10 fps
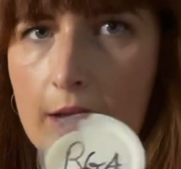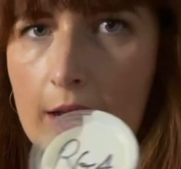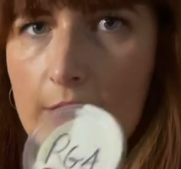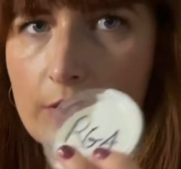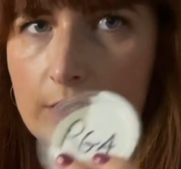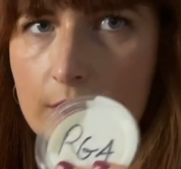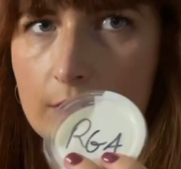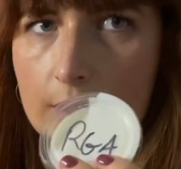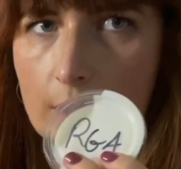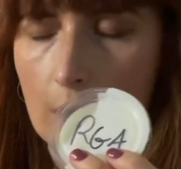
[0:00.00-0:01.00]
and this
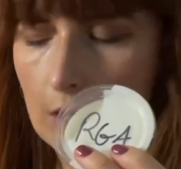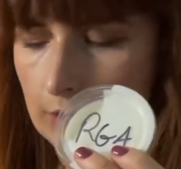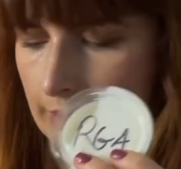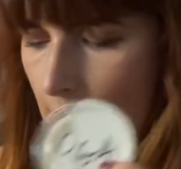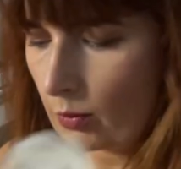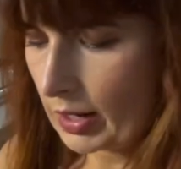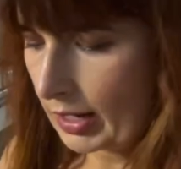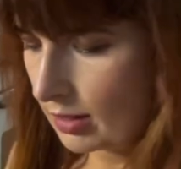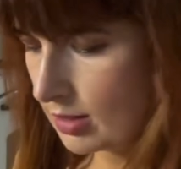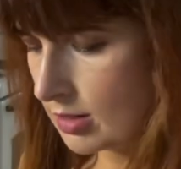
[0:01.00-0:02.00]
is the garlic
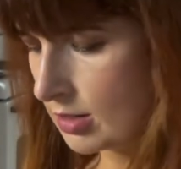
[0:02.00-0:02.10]
one.